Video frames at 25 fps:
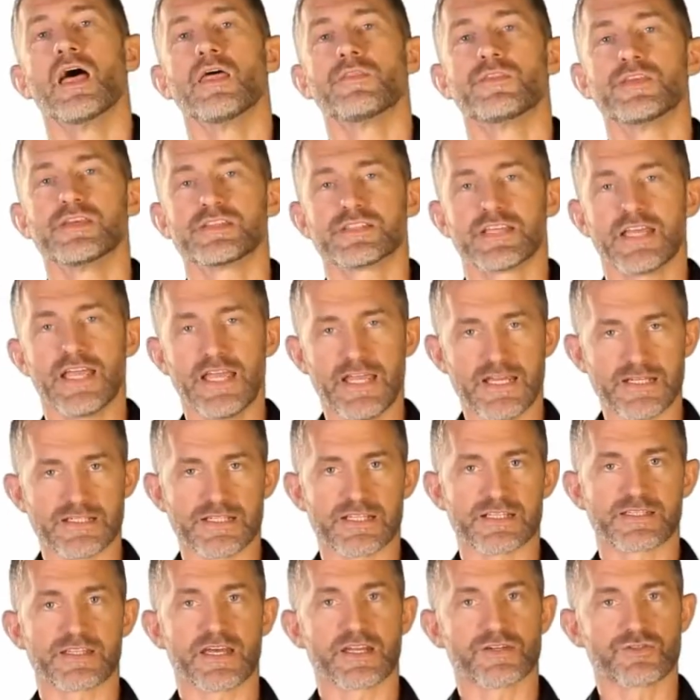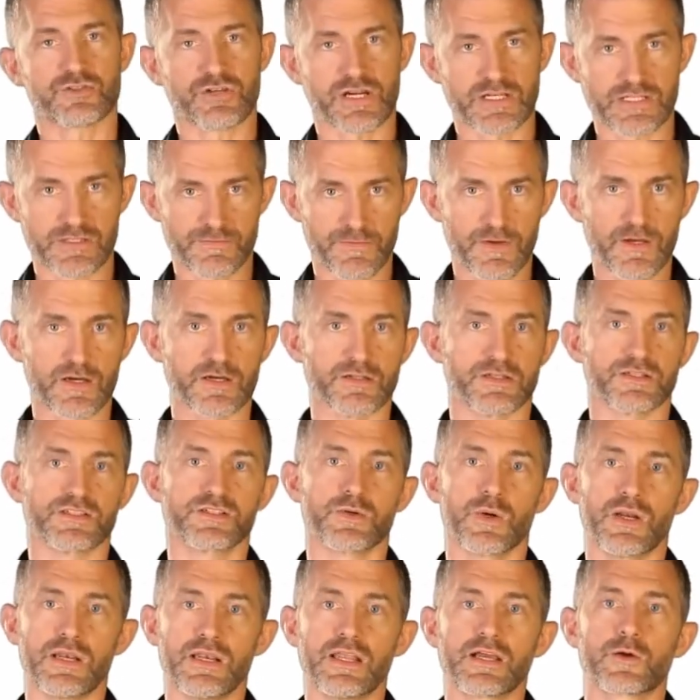This heat is then transferred
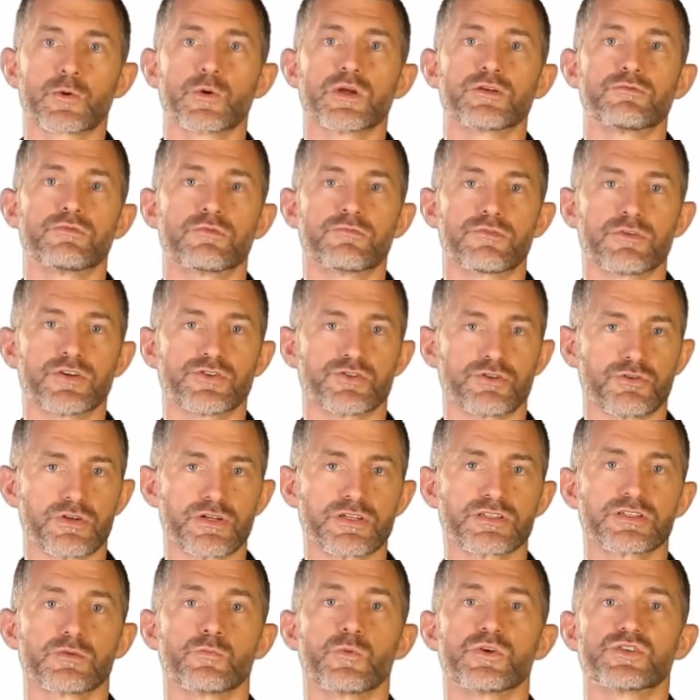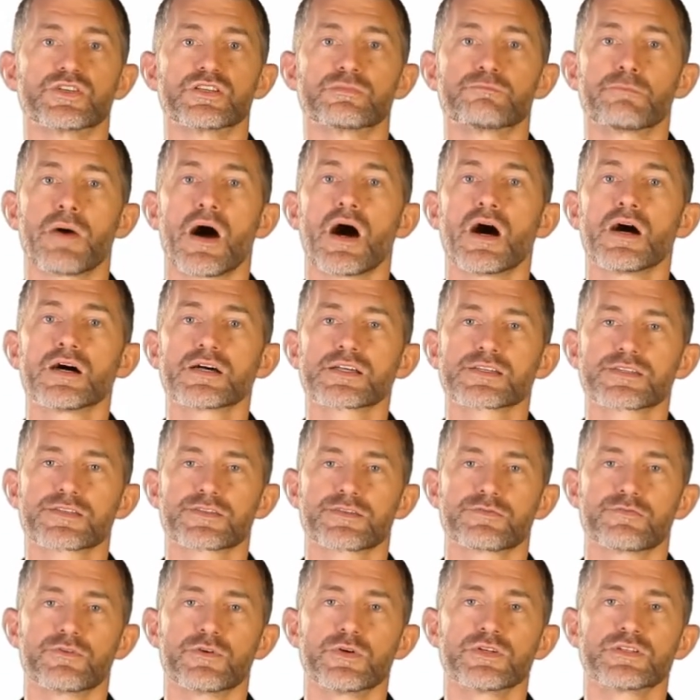to a liquid refrigerant which is passed
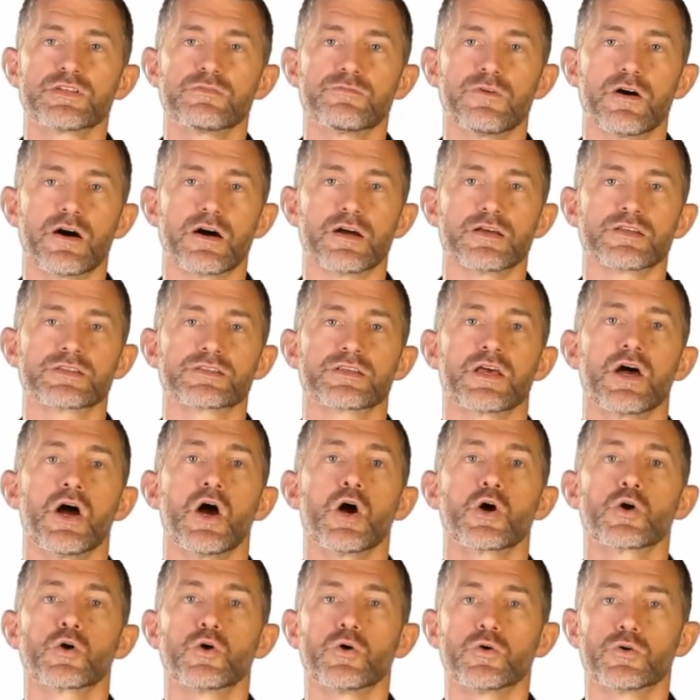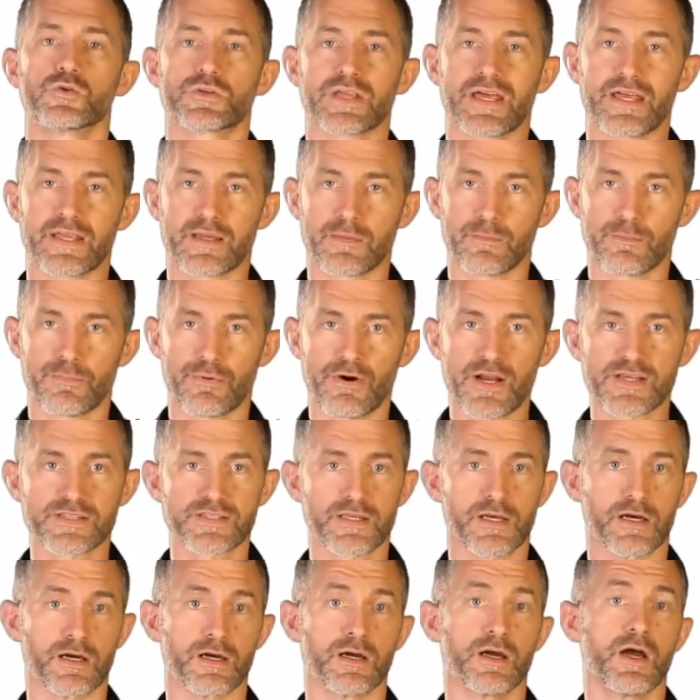through a device called a
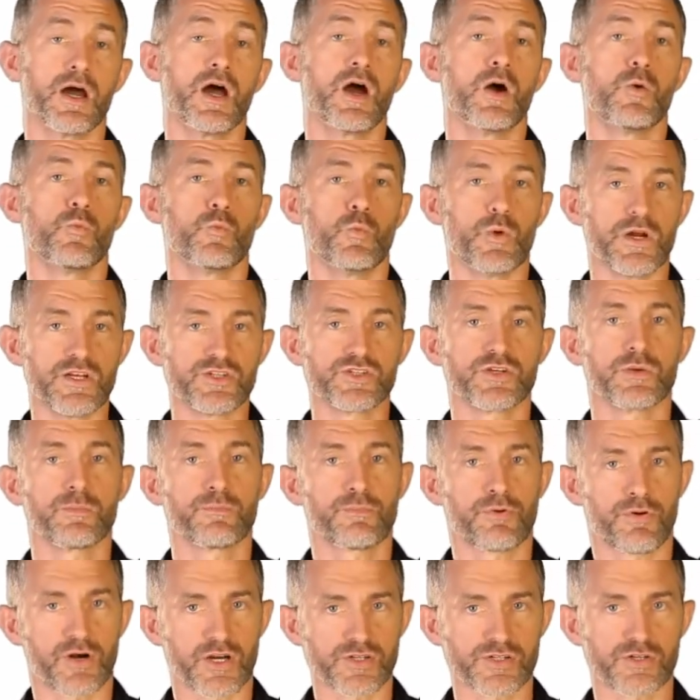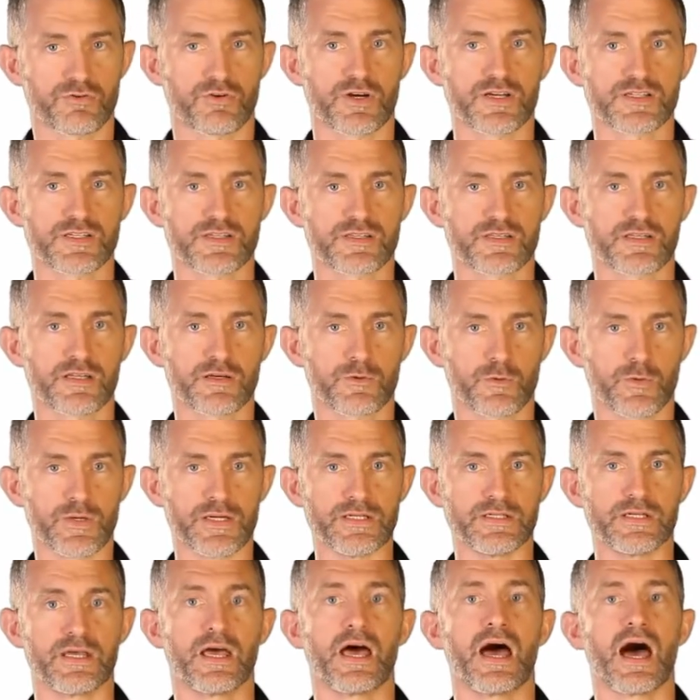compressor, which pressurizes the
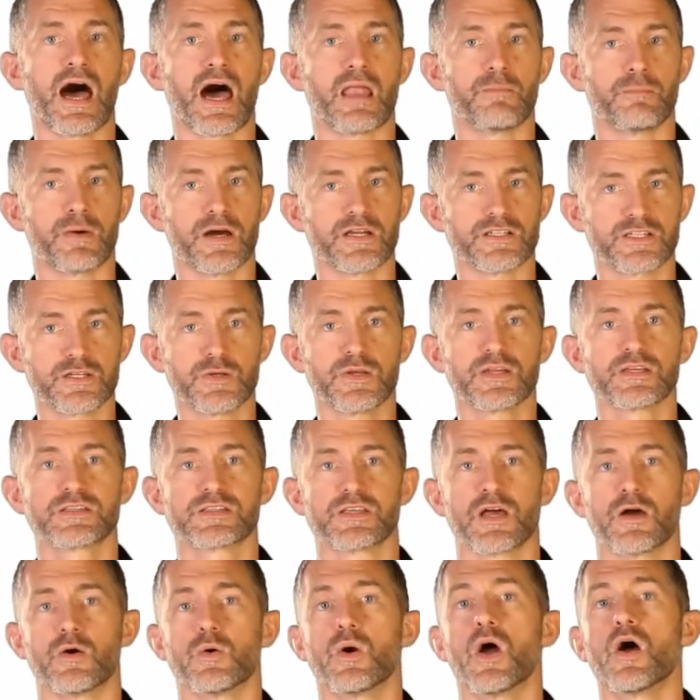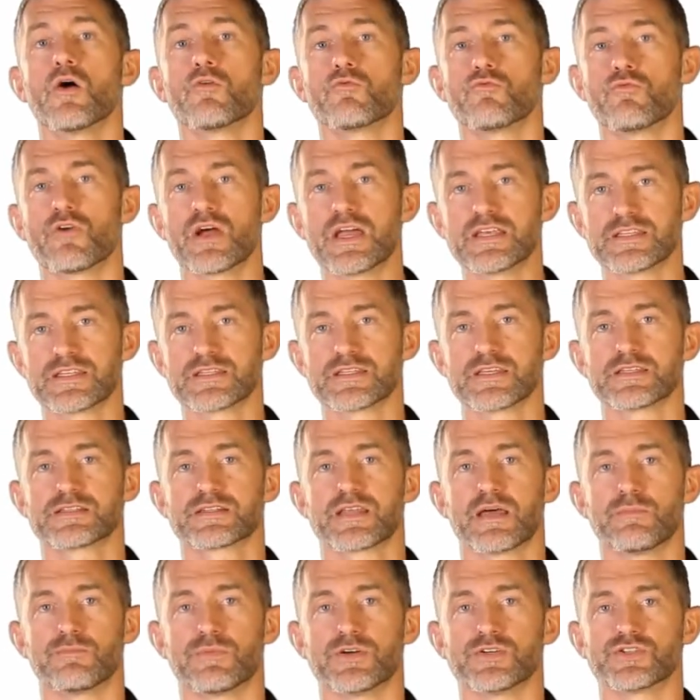liquid and by doing so raises its
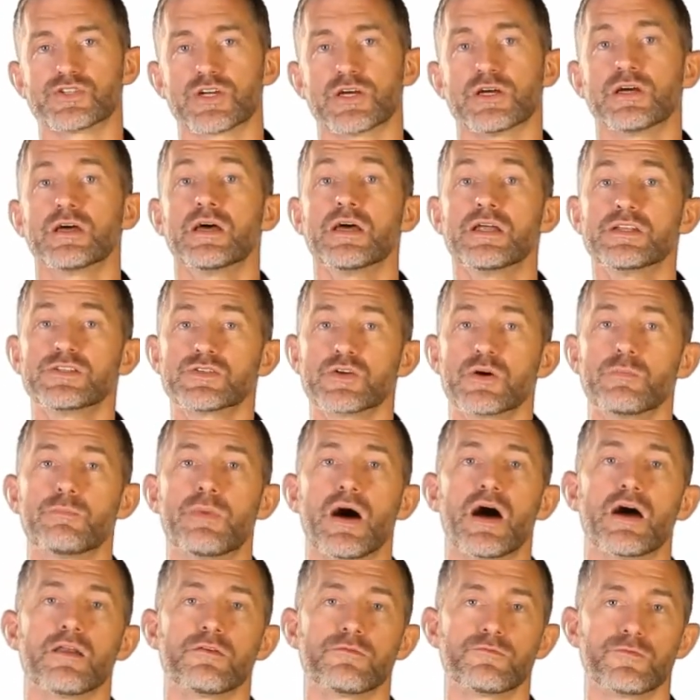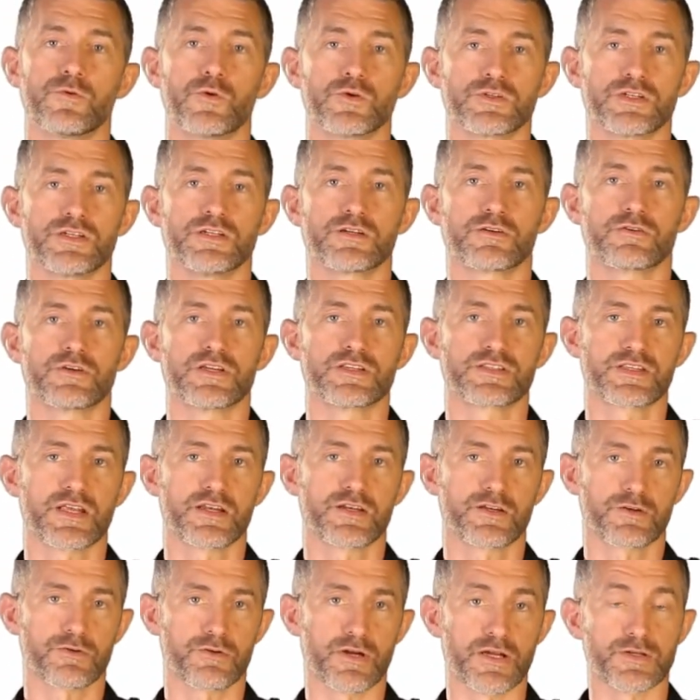temperature to about 40 degrees
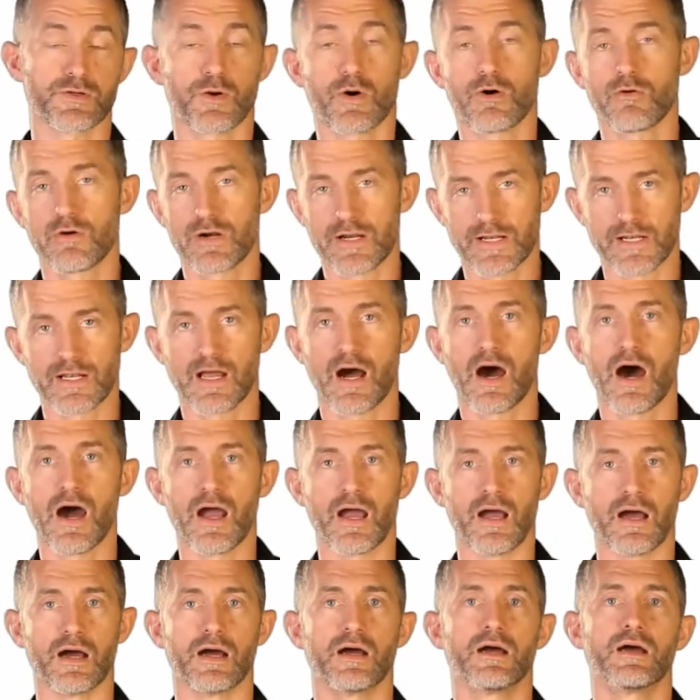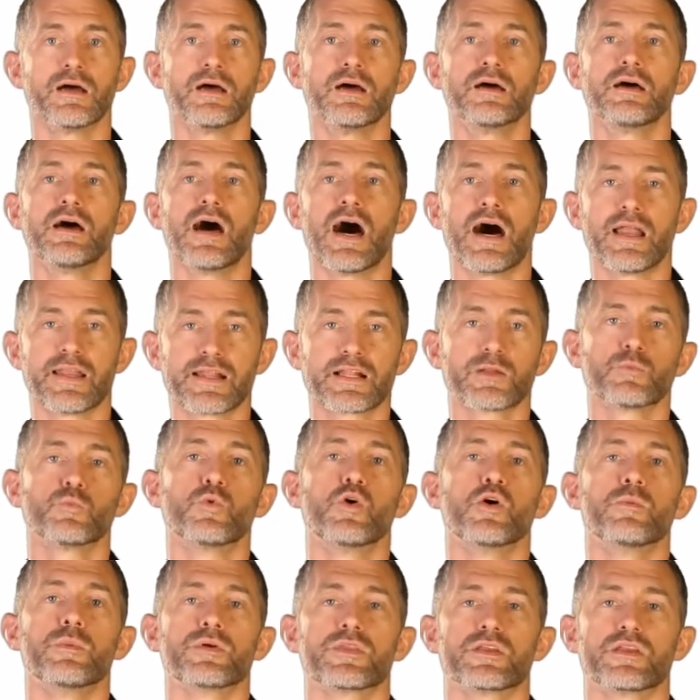centigrade or a little higher, a little
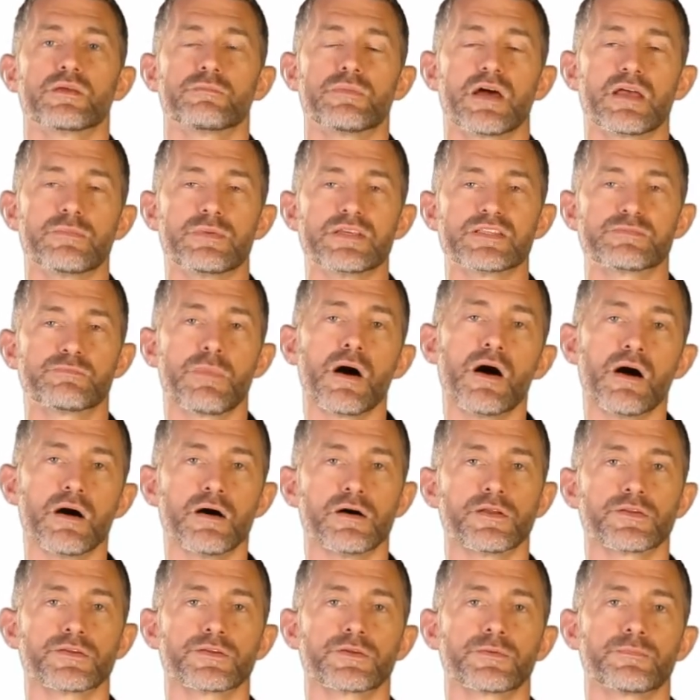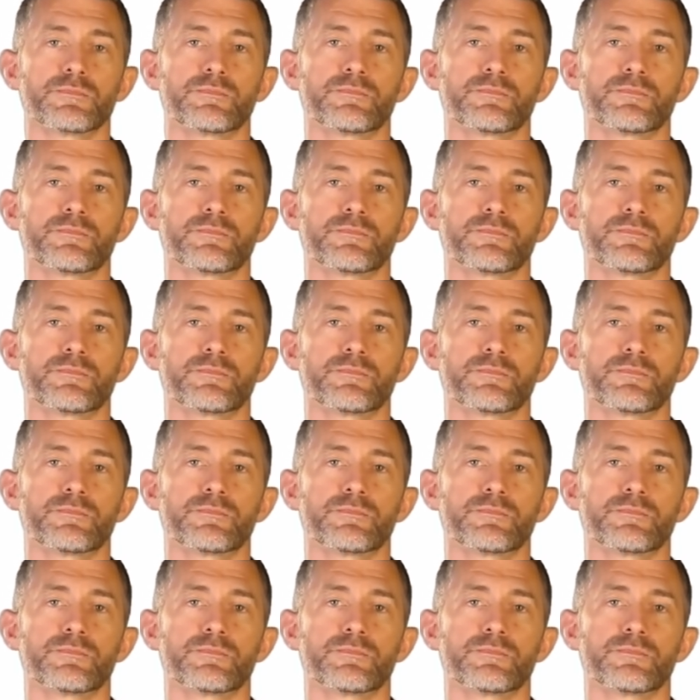warmer than a baby's bath.